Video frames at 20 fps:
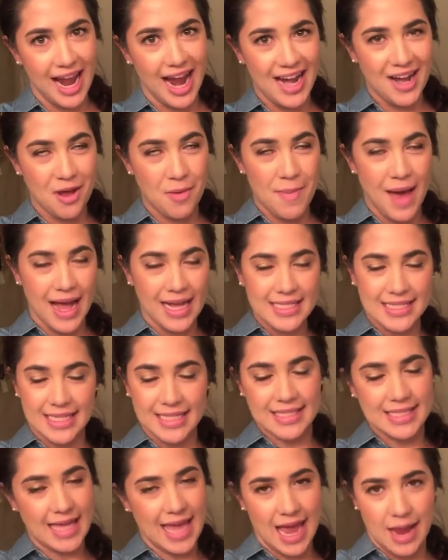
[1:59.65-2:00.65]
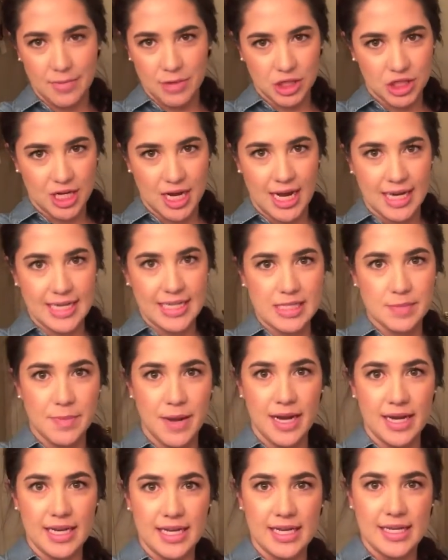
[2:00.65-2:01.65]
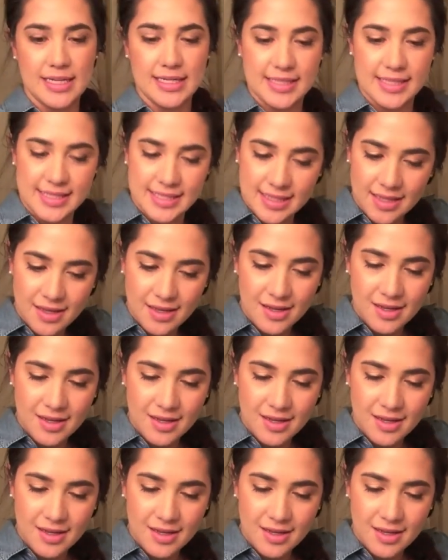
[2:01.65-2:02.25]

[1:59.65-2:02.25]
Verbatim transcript: I know Max gets camera shy despite his